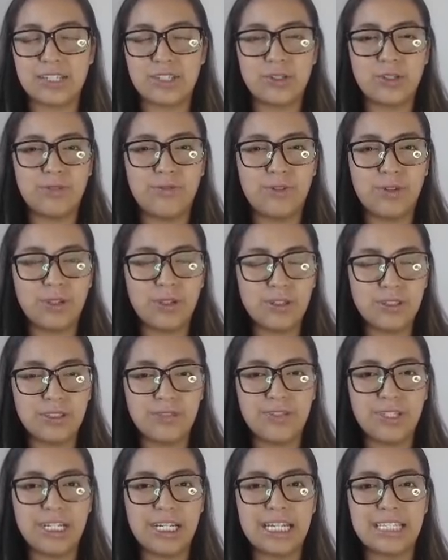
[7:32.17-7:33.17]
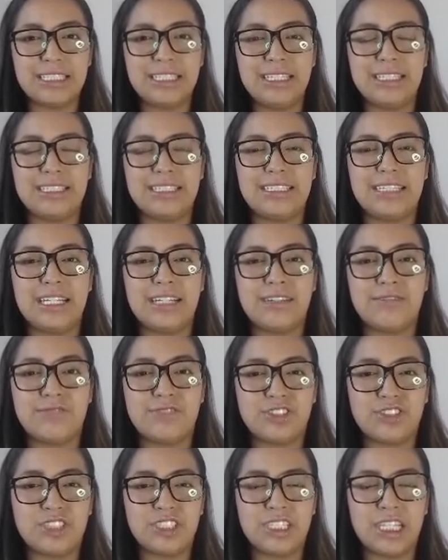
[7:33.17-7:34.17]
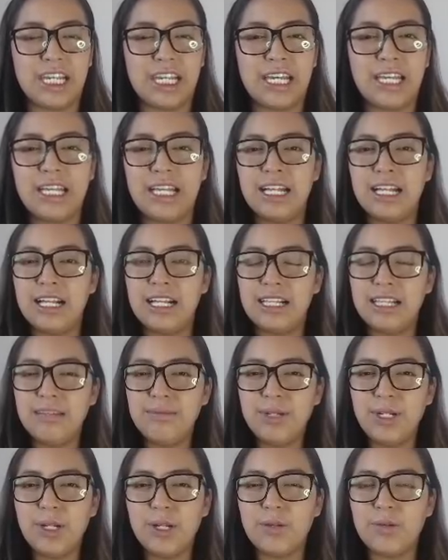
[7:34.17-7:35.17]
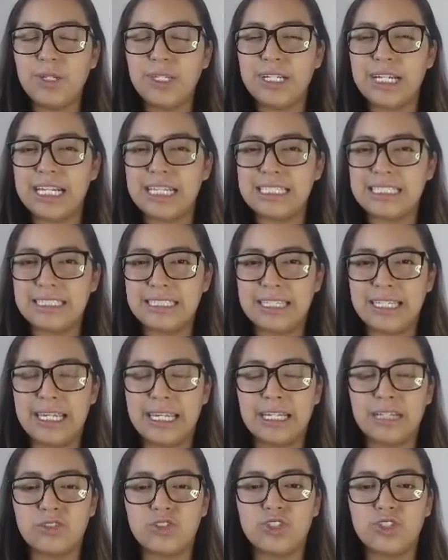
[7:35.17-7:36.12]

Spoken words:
So for those of you guys in the state of Virginia, let me know what you guys think.